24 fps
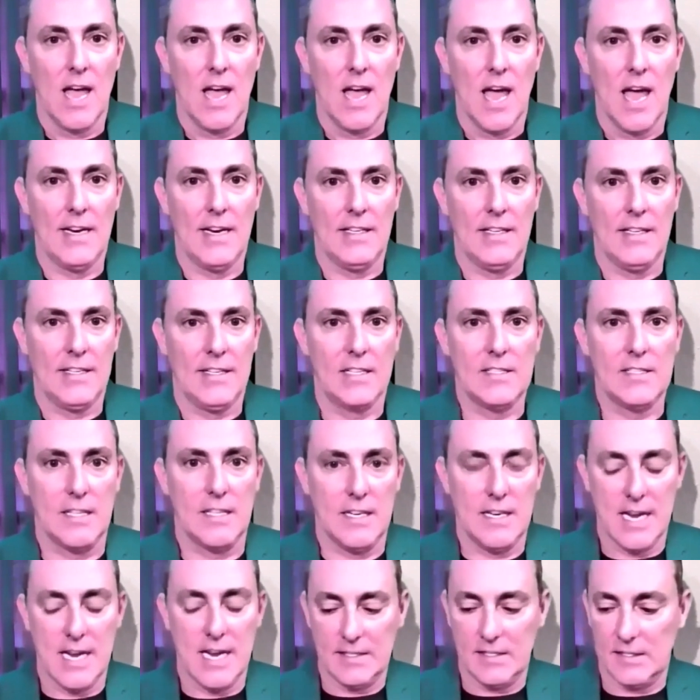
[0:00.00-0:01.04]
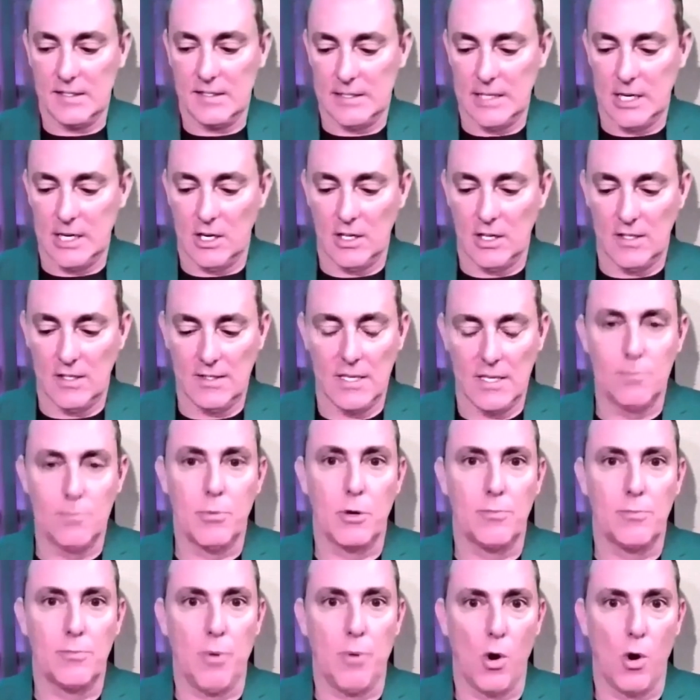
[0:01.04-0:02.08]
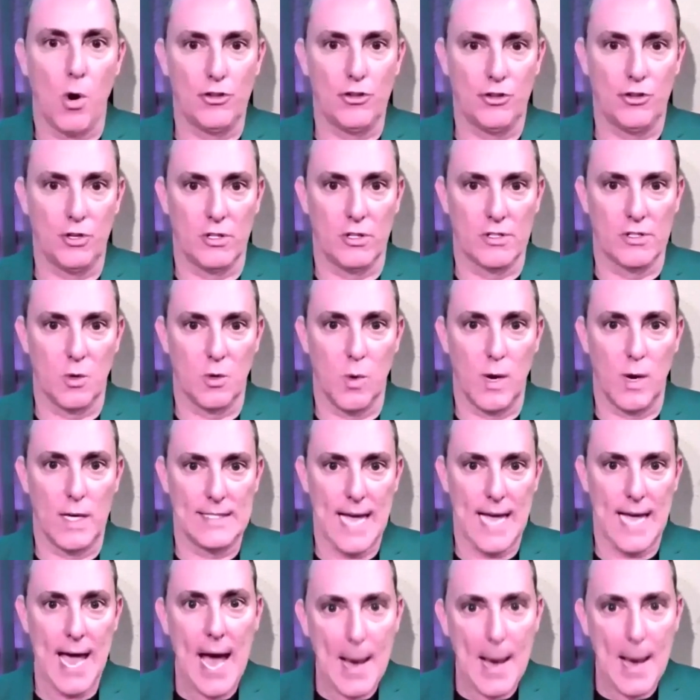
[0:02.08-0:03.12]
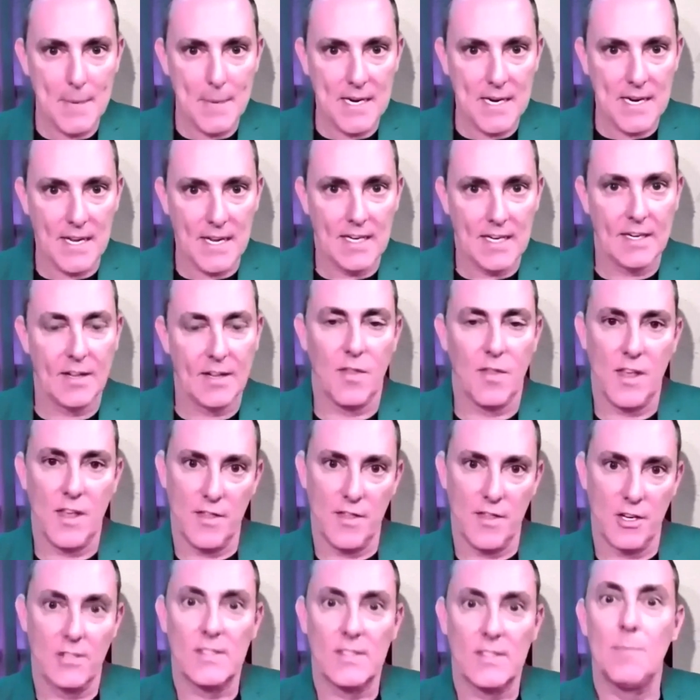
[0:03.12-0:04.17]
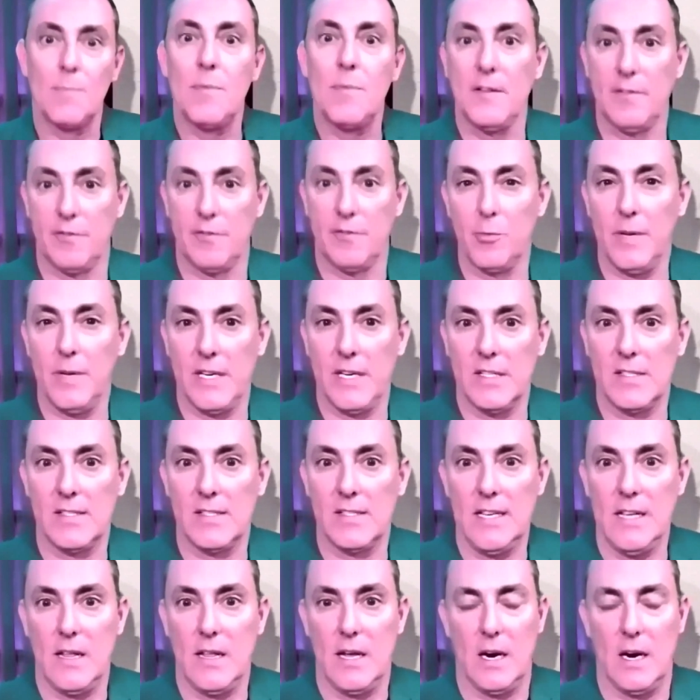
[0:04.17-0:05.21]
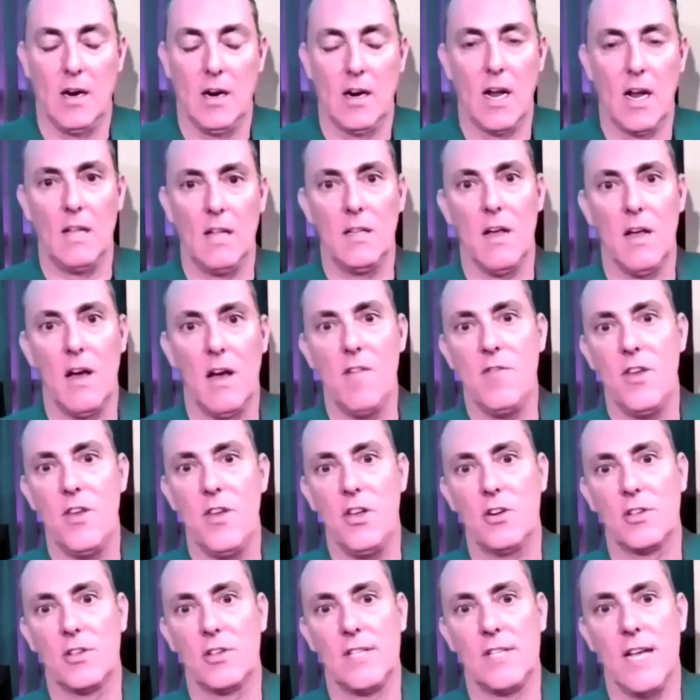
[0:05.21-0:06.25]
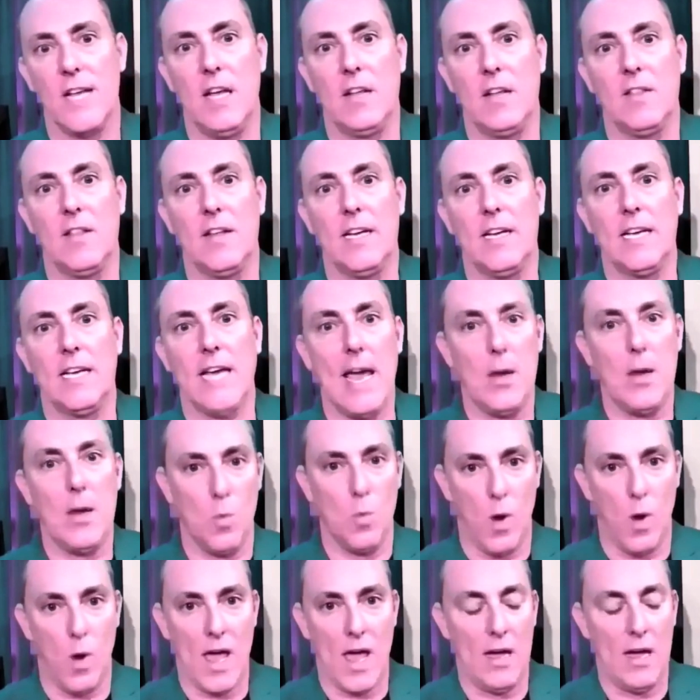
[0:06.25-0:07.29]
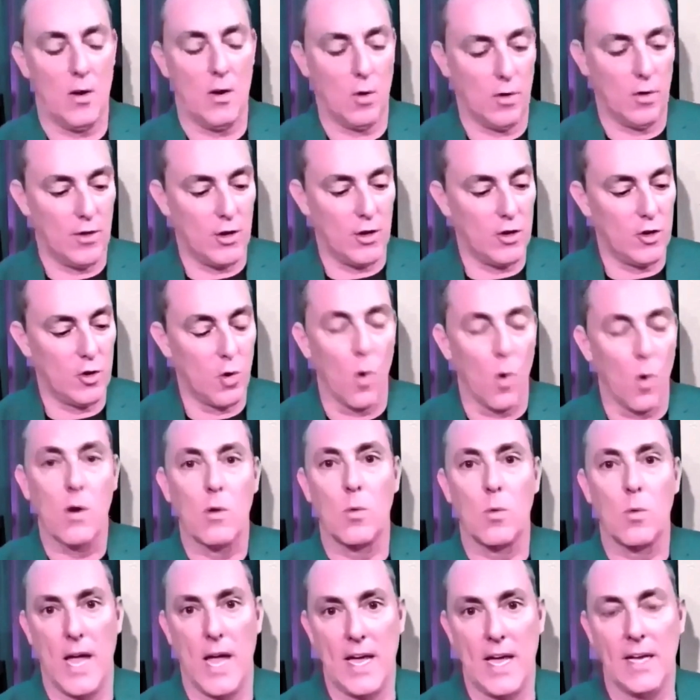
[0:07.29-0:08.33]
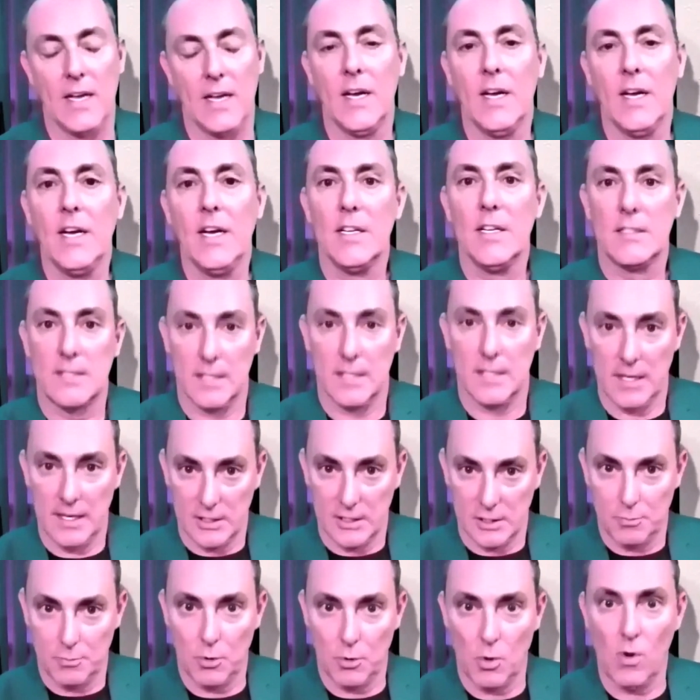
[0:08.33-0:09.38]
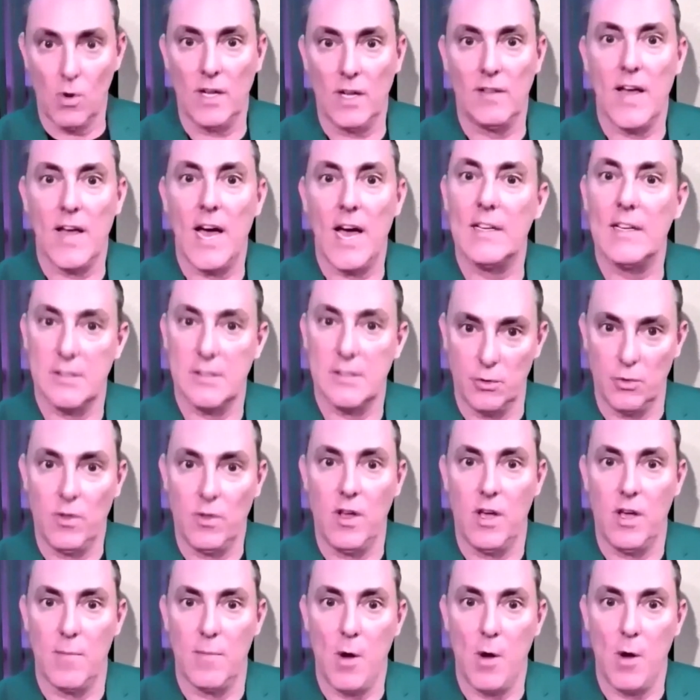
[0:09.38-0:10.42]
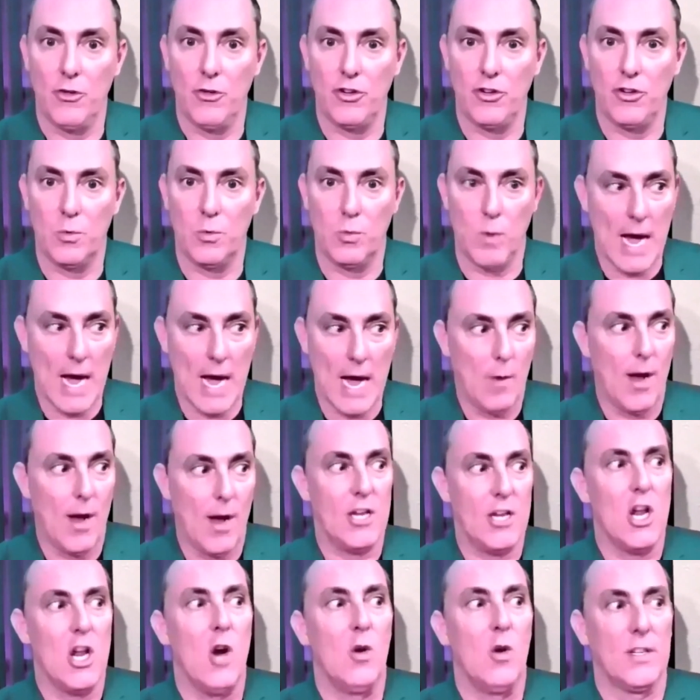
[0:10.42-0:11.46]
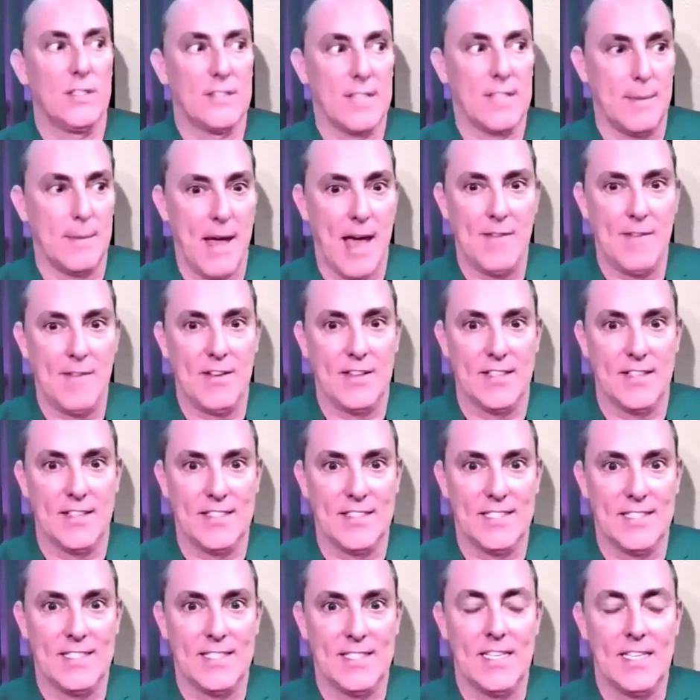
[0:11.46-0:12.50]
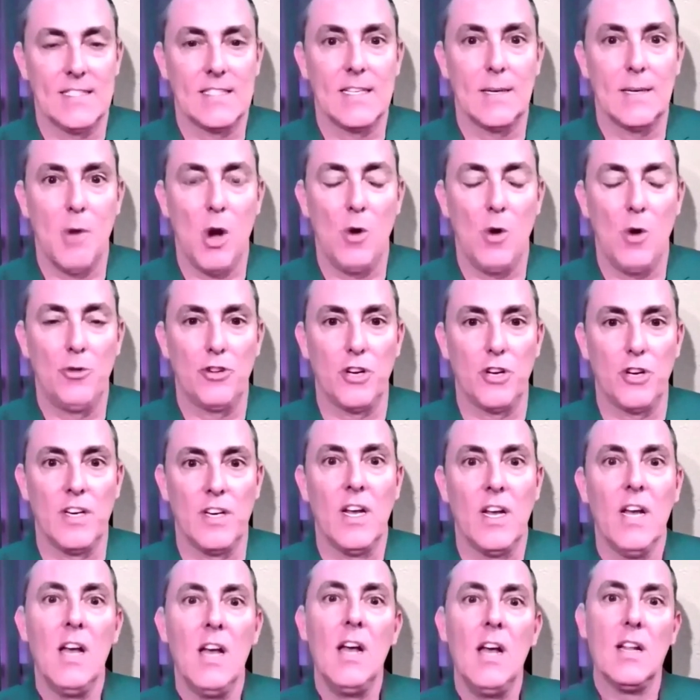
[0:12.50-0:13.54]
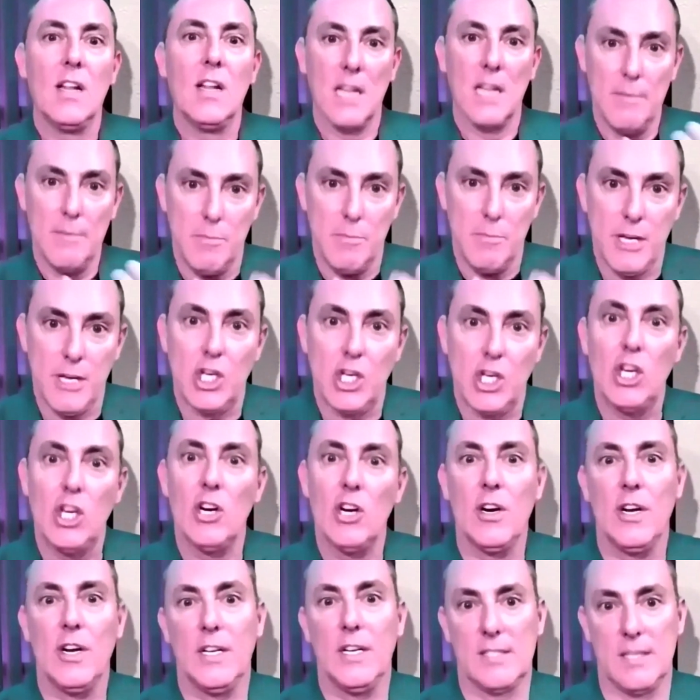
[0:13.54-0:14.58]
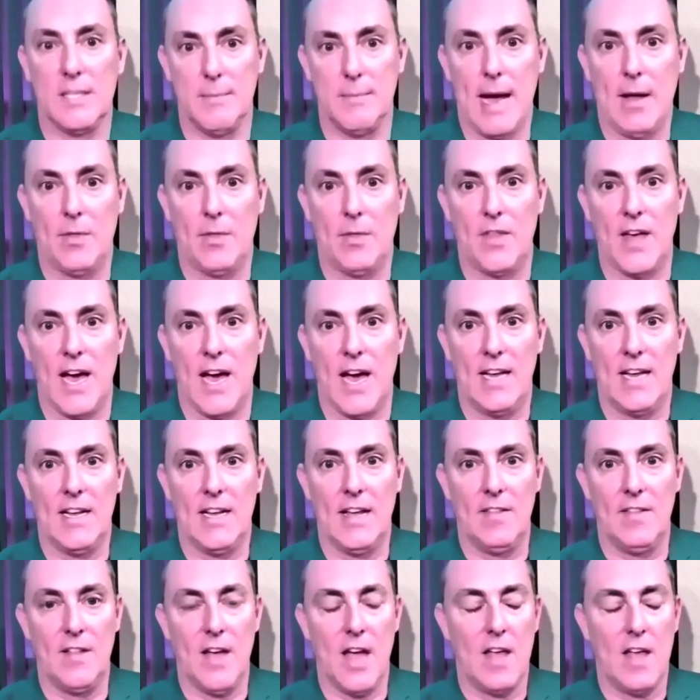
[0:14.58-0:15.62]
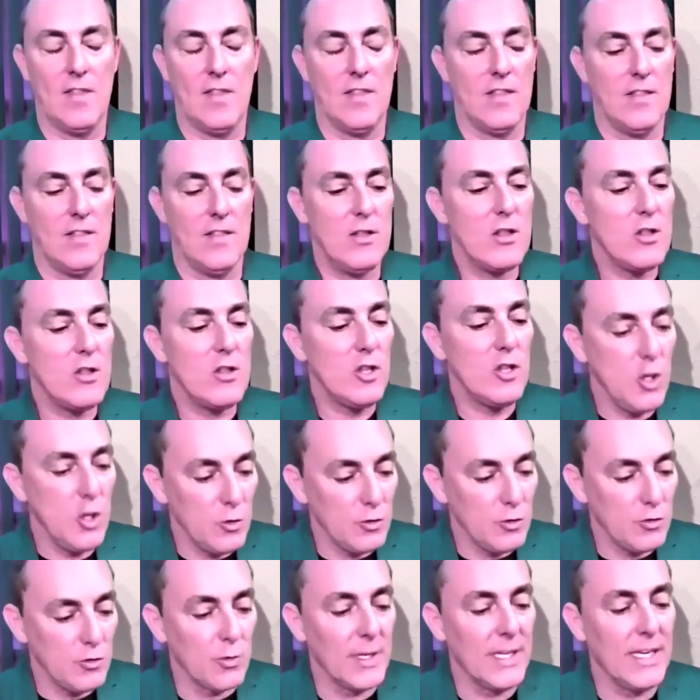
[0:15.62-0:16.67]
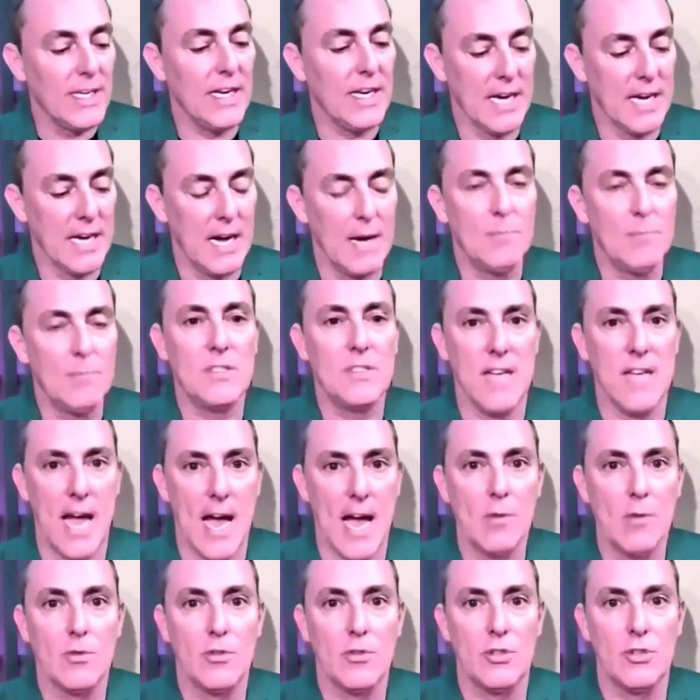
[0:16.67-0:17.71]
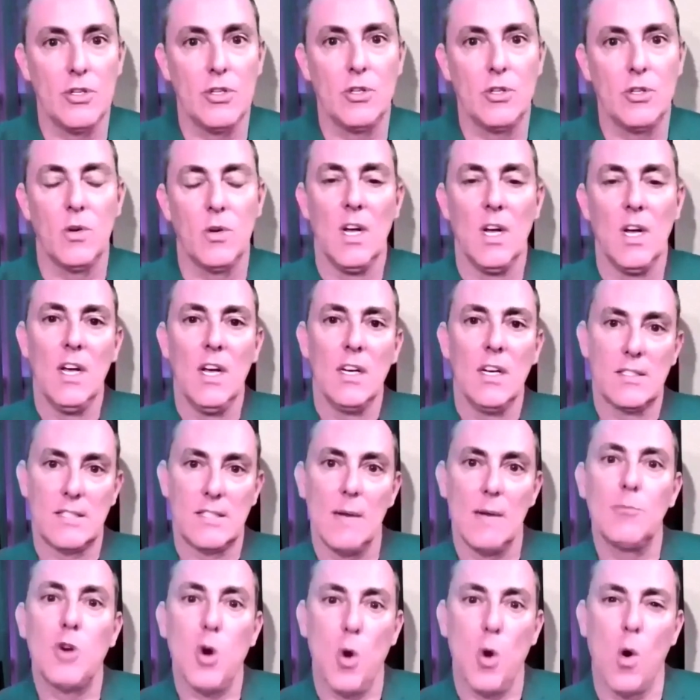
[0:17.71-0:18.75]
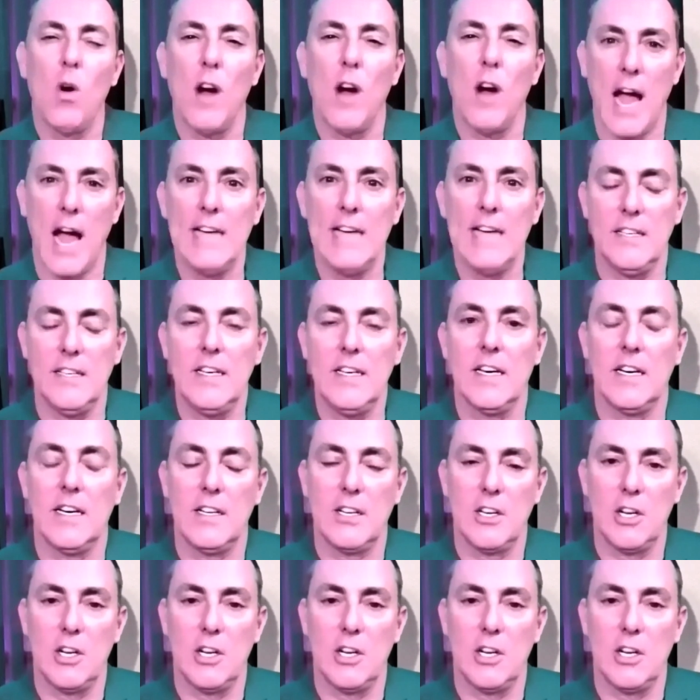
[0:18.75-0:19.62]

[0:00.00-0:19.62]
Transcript: and it doesn't necessarily seem proportional to what's happening, then there's something for me to see there. And I love that you're saying the gateway, or the doorway to exploring that, is through the emotion. Wow, I notice I'm having this intense emotion. Let me be curious about that. And usually it comes down to some core idea.